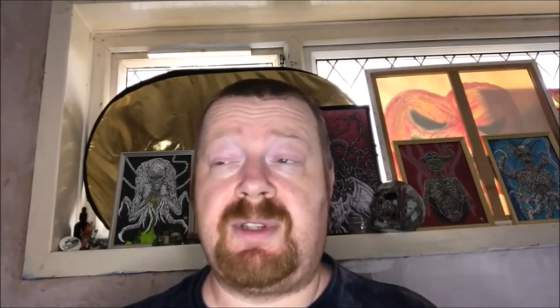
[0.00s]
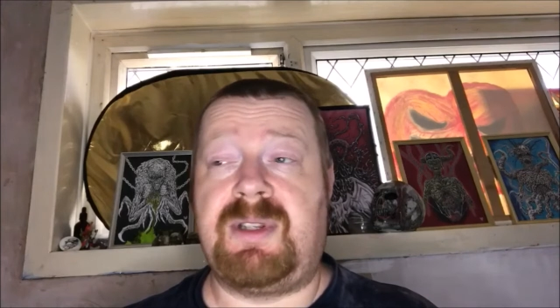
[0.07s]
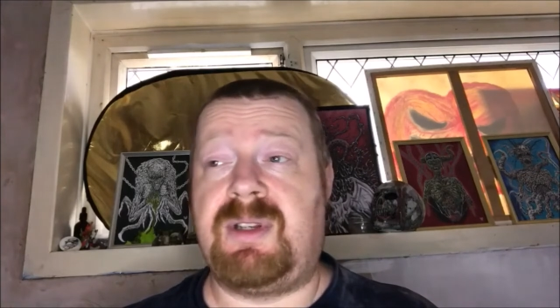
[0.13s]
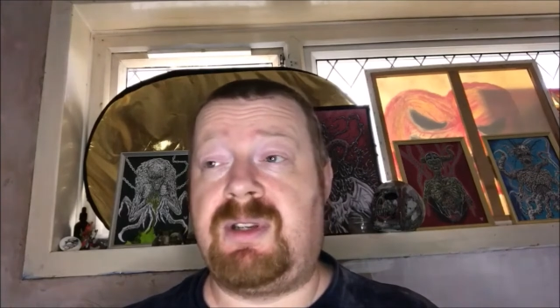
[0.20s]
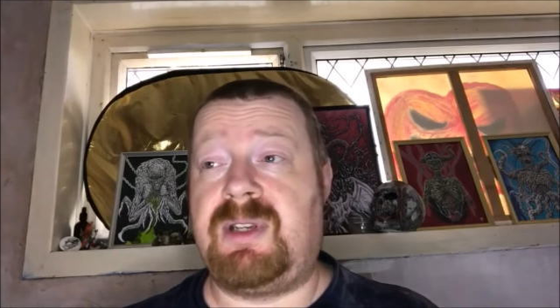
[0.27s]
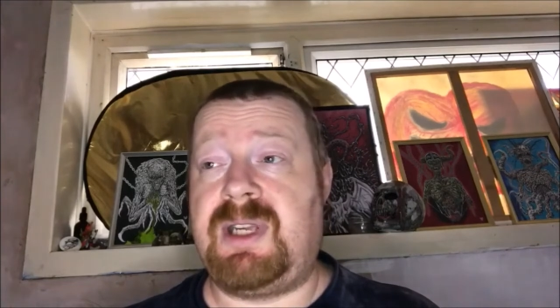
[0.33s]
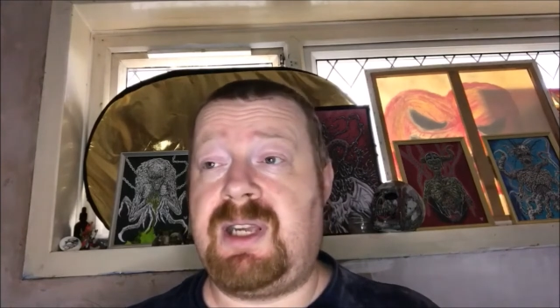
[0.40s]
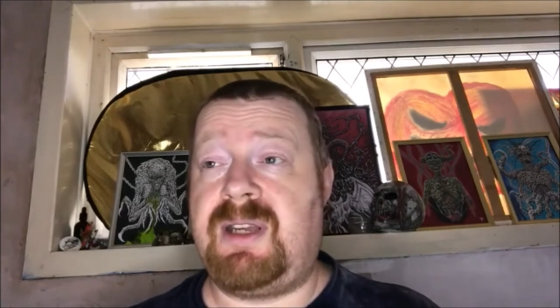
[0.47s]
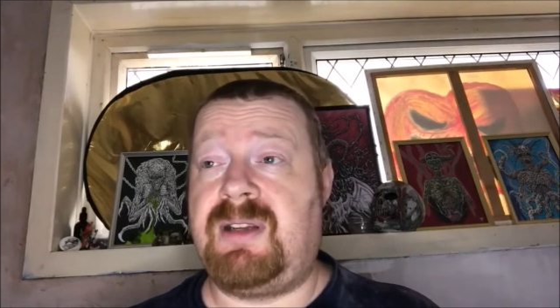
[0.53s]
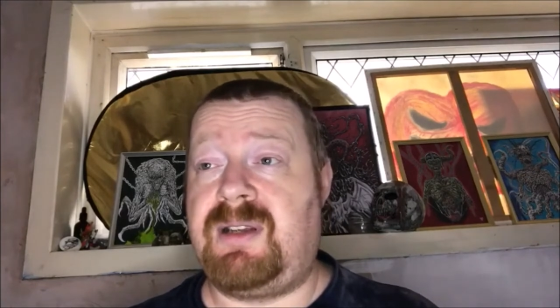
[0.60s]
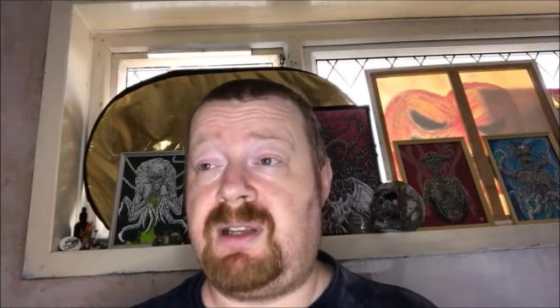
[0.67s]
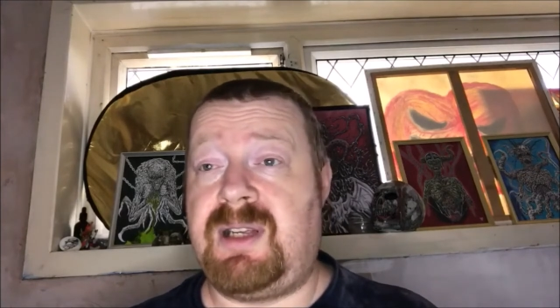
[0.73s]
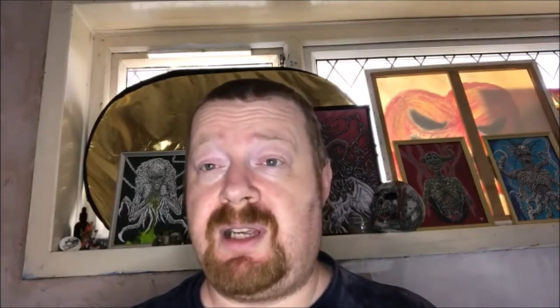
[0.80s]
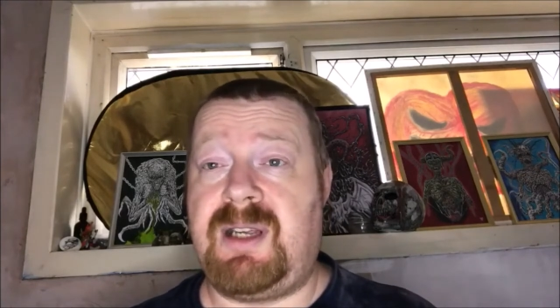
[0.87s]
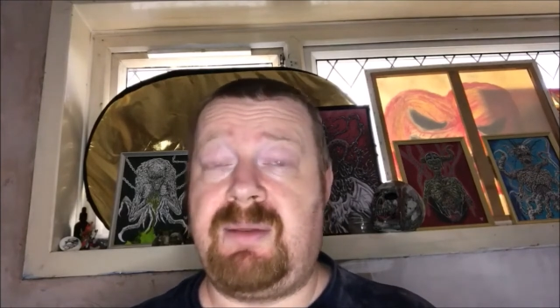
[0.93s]
So yeah,
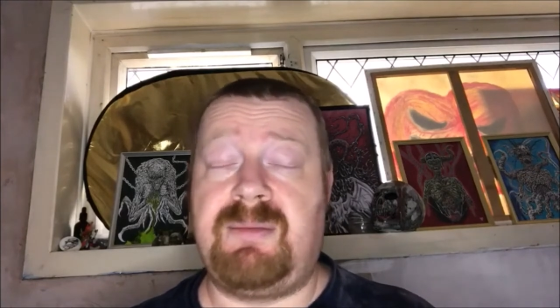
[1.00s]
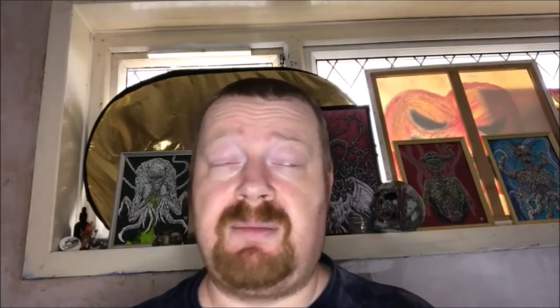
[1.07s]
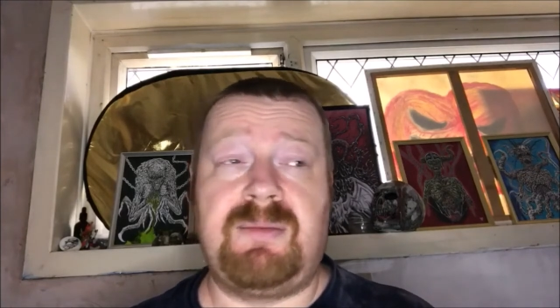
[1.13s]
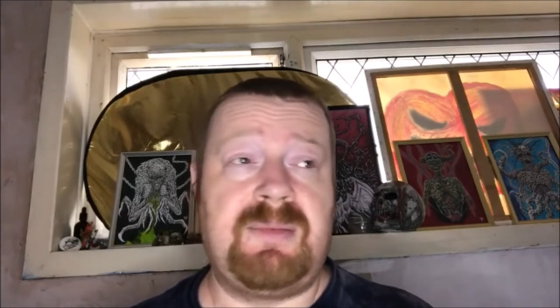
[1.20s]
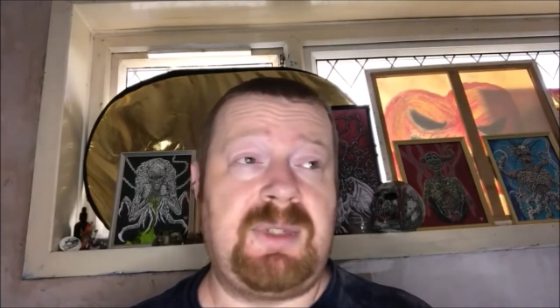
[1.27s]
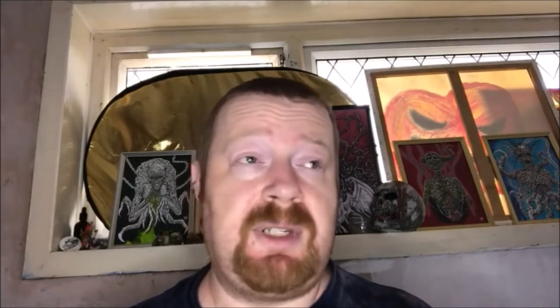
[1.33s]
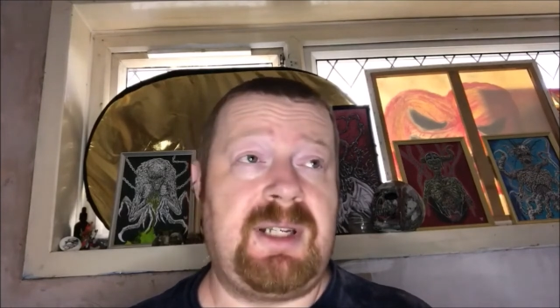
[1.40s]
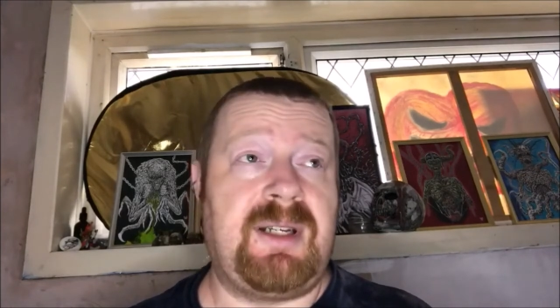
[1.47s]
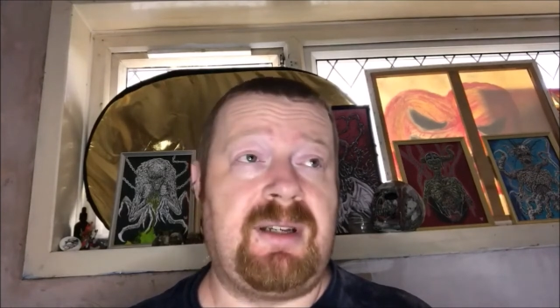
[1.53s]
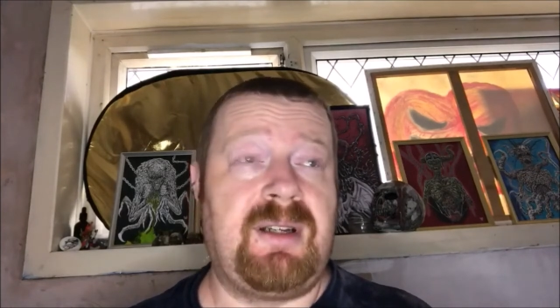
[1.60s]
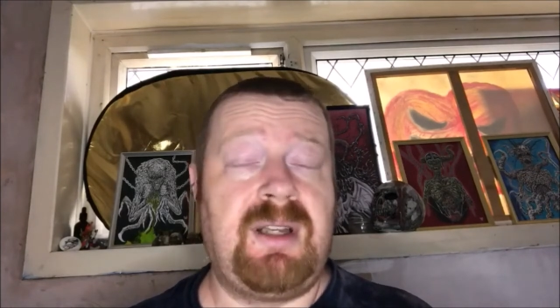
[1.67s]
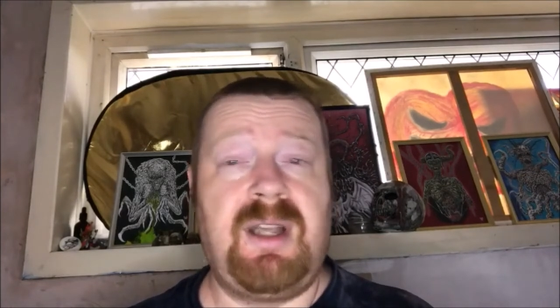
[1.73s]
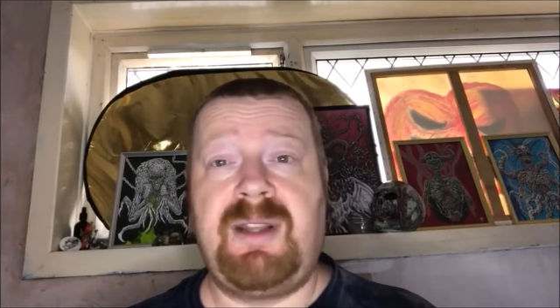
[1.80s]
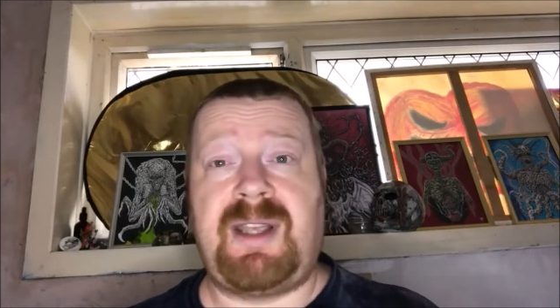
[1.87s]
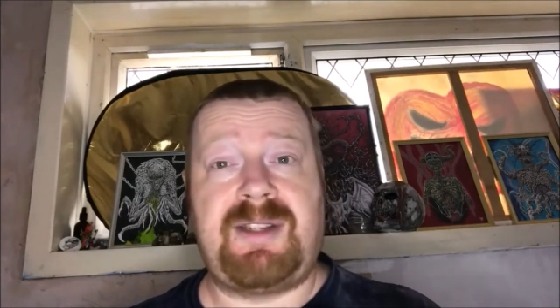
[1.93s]
yeah,
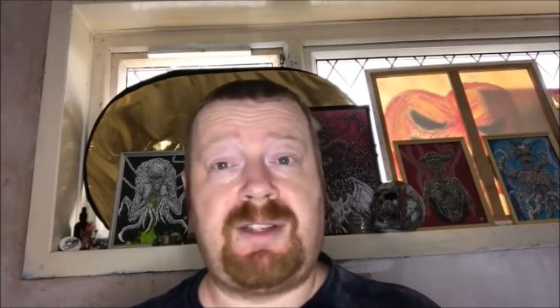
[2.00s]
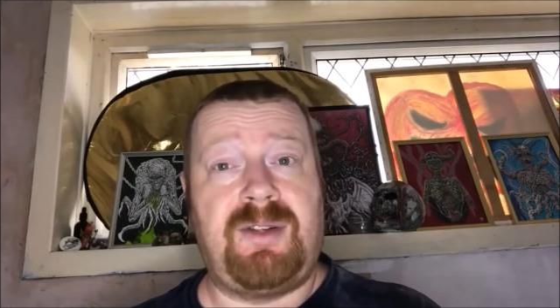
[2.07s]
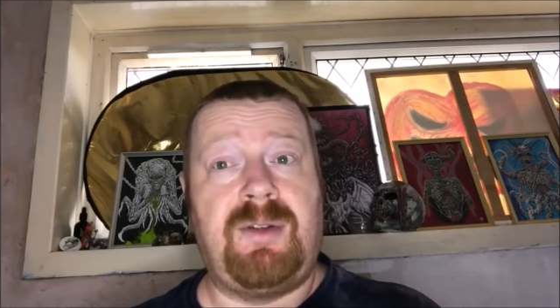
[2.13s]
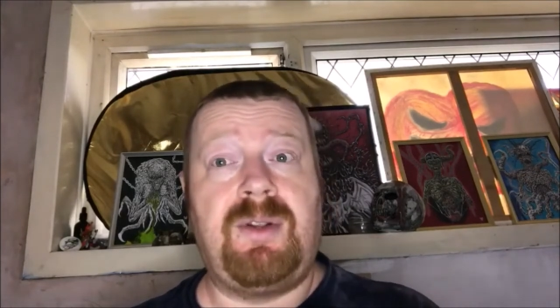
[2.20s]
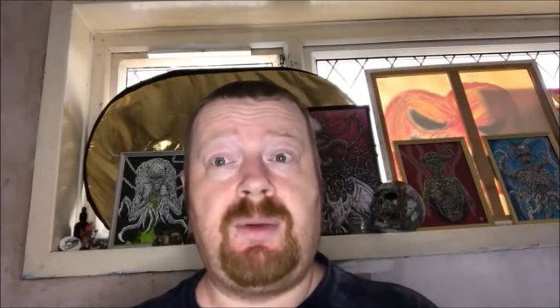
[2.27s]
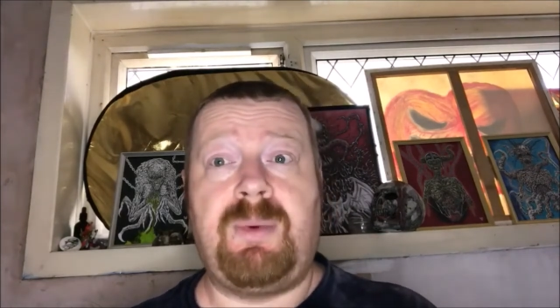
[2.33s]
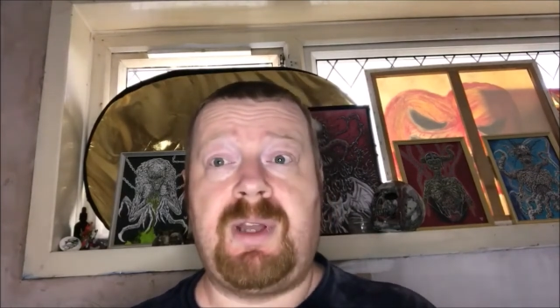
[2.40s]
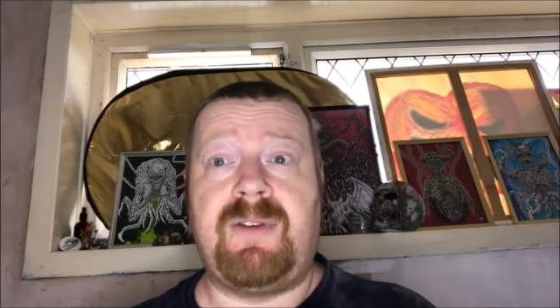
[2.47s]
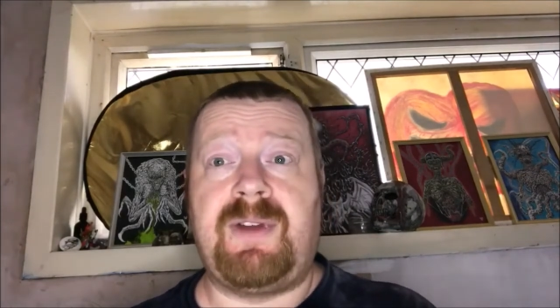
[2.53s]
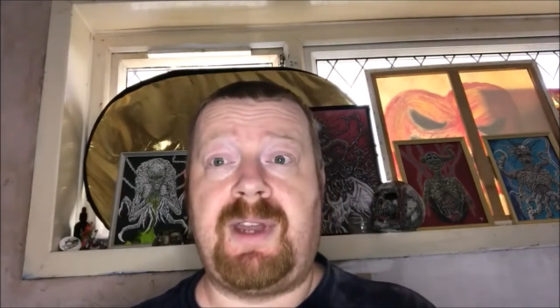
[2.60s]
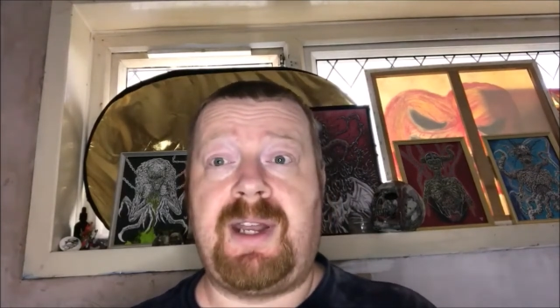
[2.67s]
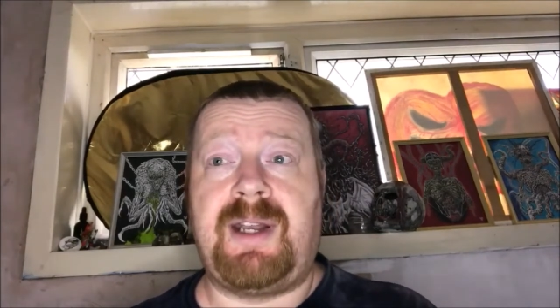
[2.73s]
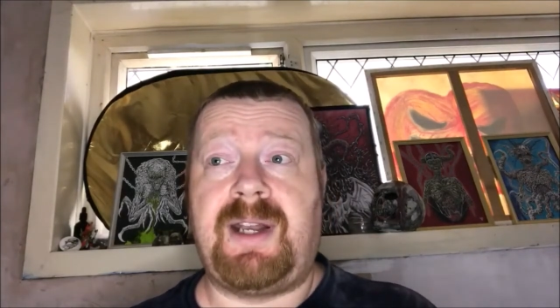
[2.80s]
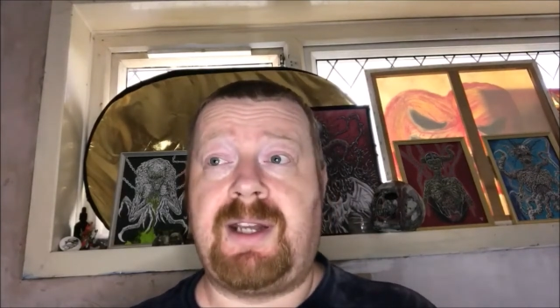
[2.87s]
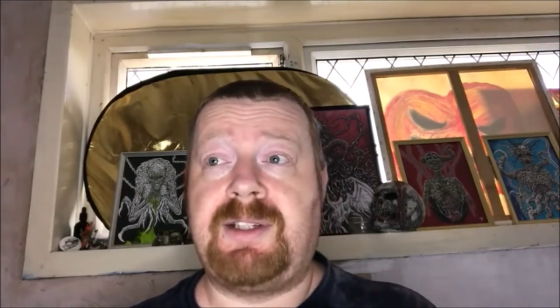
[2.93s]
that's another way of
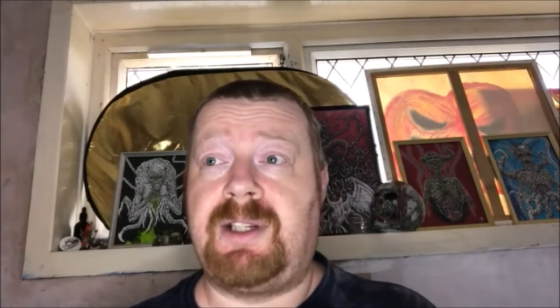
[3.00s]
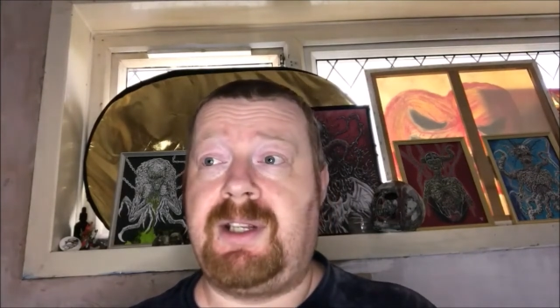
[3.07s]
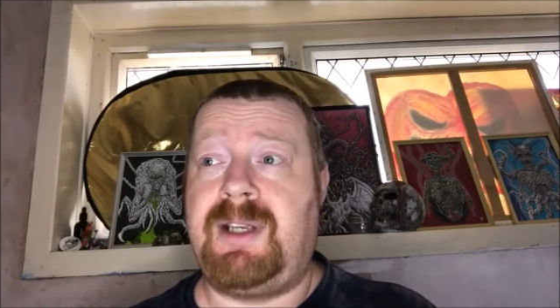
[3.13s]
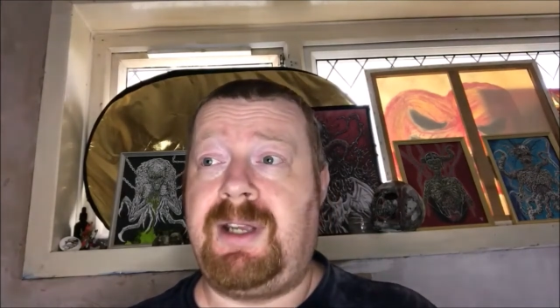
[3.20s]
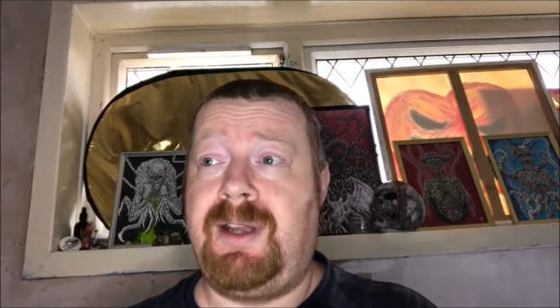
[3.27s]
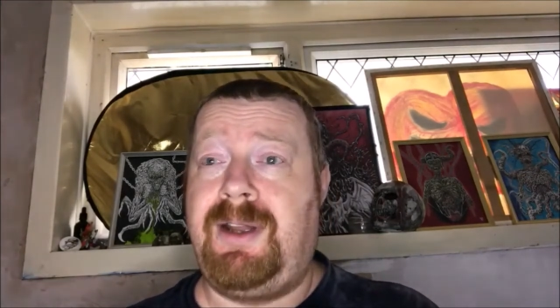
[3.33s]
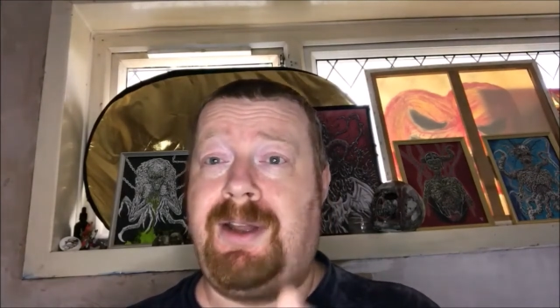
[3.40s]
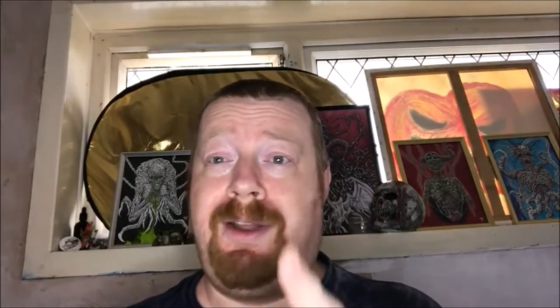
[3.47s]
earning actually.